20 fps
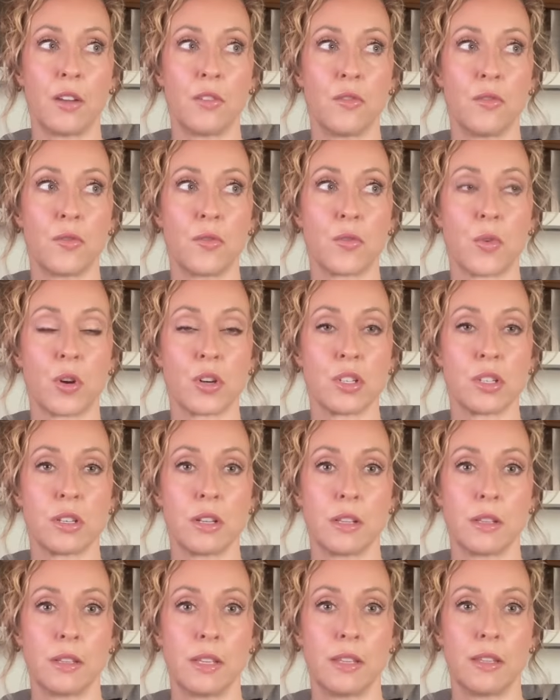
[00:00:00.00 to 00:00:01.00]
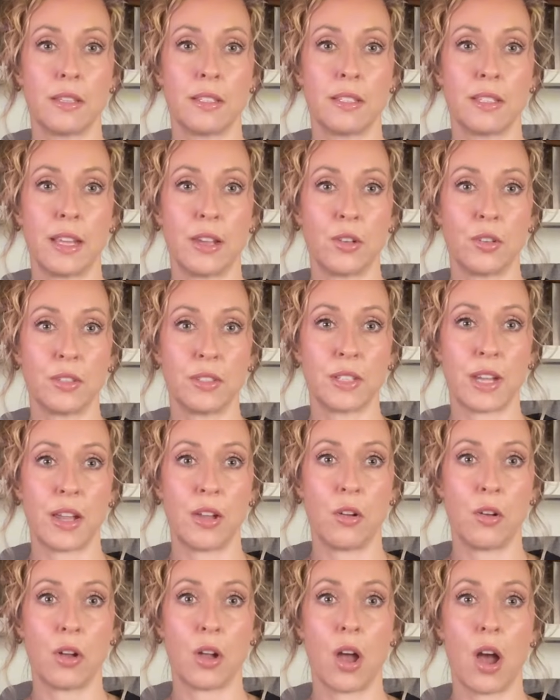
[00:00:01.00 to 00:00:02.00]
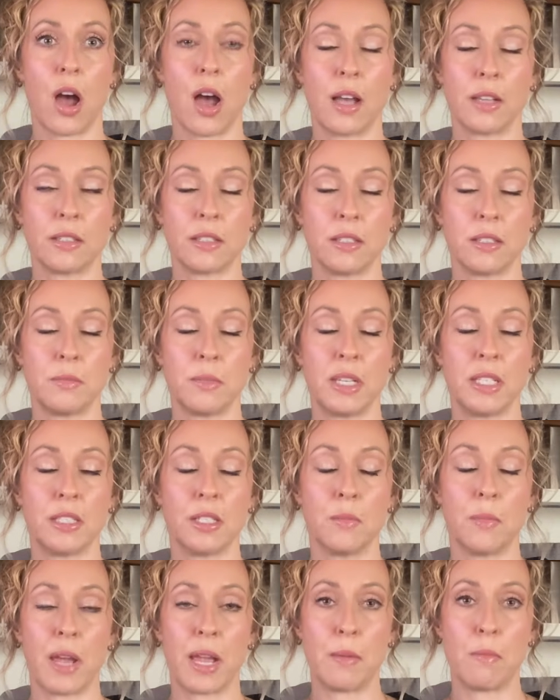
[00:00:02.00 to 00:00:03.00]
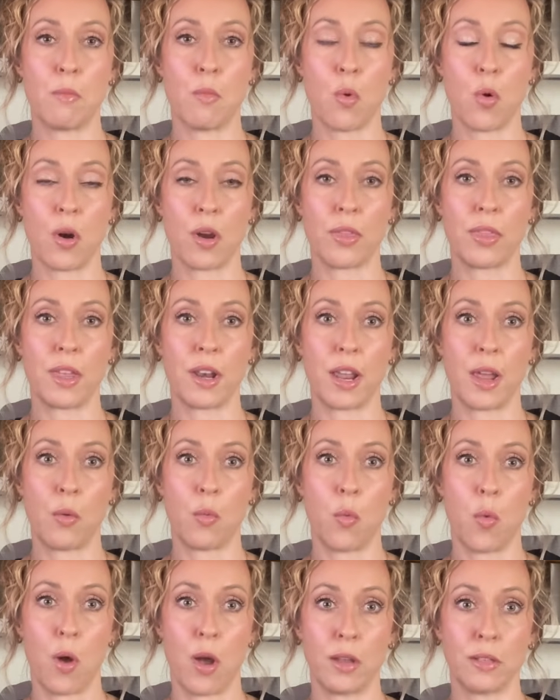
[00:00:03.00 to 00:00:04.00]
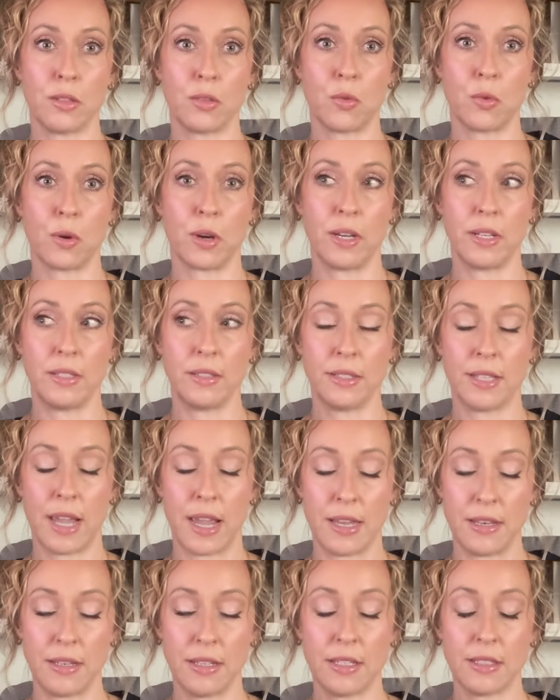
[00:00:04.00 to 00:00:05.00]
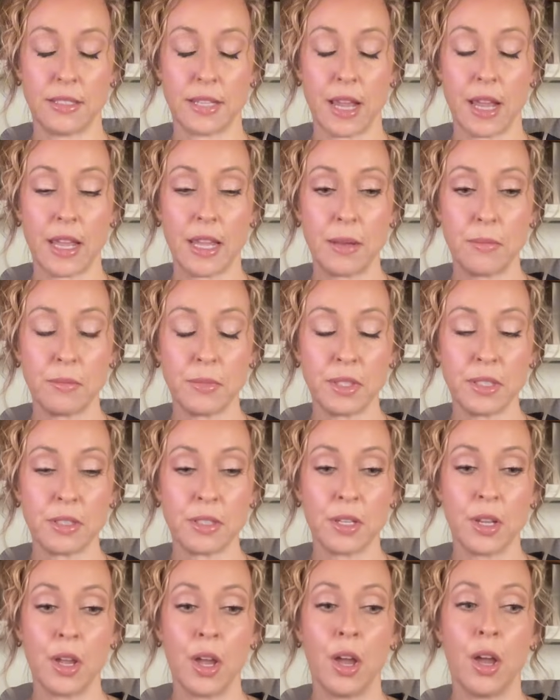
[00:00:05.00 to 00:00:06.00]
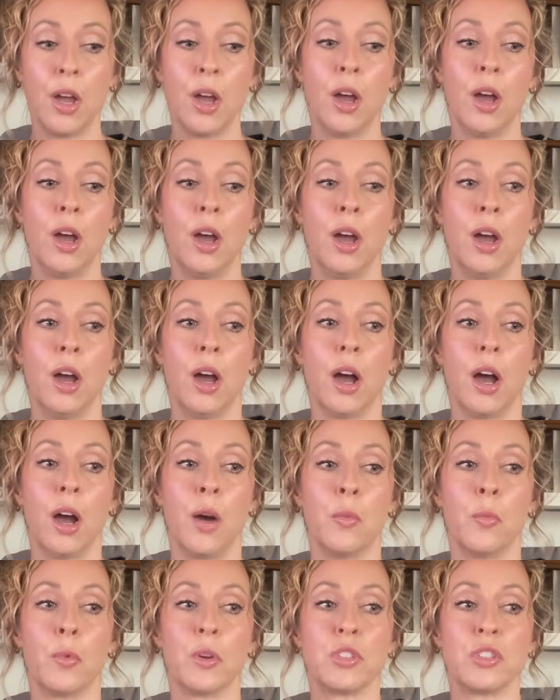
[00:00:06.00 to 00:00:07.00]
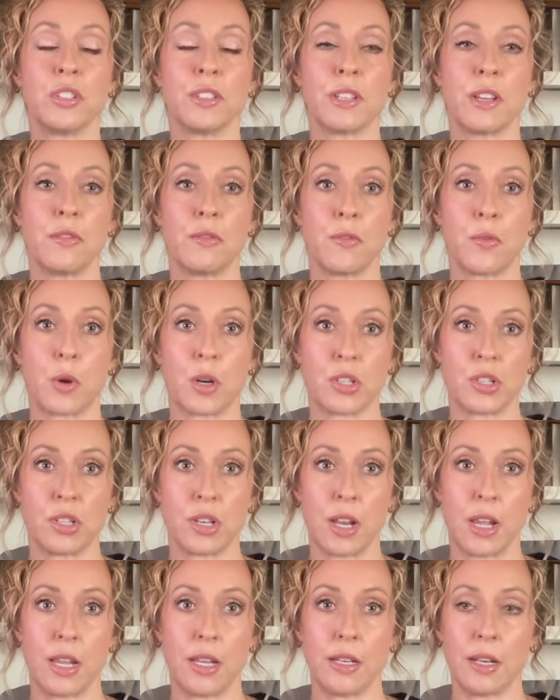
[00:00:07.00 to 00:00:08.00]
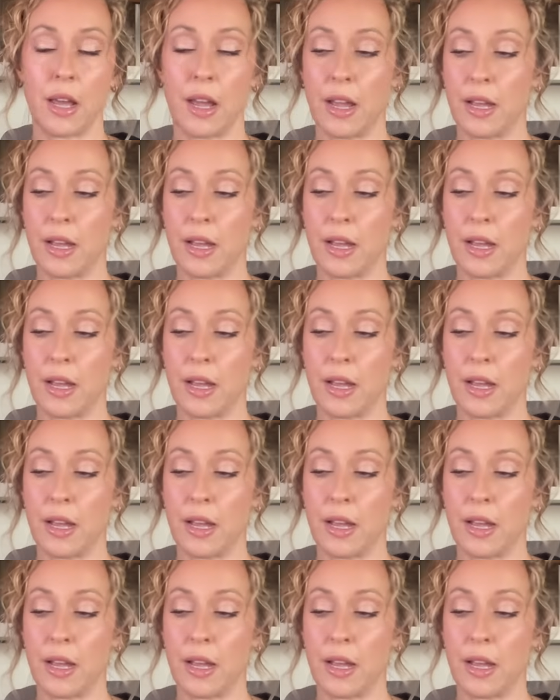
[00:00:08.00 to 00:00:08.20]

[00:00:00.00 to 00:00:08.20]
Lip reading: unfortunately the sales style causes me to buy more than I want or intend at times, which is unfortunate.